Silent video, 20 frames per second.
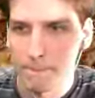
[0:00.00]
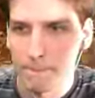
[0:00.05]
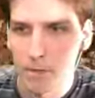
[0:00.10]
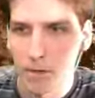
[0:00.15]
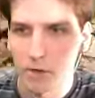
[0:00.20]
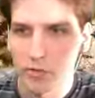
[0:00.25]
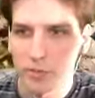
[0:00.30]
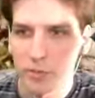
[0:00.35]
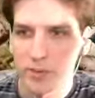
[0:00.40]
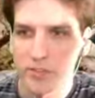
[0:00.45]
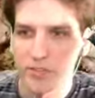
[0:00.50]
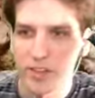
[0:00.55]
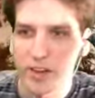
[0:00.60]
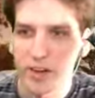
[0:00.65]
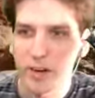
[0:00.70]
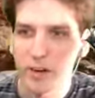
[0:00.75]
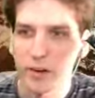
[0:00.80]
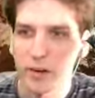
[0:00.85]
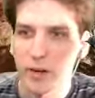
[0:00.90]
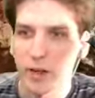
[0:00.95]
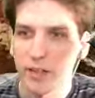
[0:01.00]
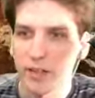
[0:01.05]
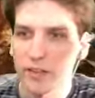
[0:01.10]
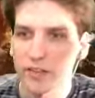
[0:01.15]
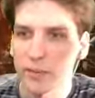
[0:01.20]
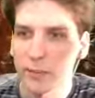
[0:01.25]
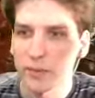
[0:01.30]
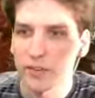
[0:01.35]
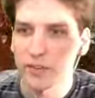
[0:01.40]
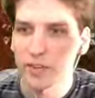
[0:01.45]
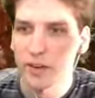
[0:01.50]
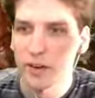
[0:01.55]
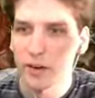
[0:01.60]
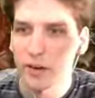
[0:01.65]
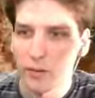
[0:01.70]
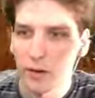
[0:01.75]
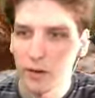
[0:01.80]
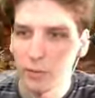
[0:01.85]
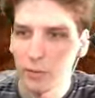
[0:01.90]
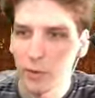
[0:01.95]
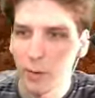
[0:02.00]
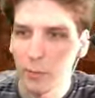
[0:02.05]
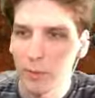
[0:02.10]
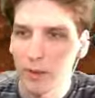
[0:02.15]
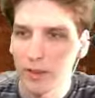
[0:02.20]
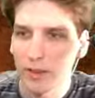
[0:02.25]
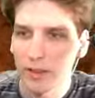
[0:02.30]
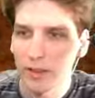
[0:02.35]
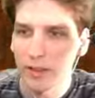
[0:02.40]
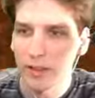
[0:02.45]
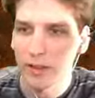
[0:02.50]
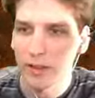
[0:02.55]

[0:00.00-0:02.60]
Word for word: Oh, someone's there. I think someone's there. Why would he land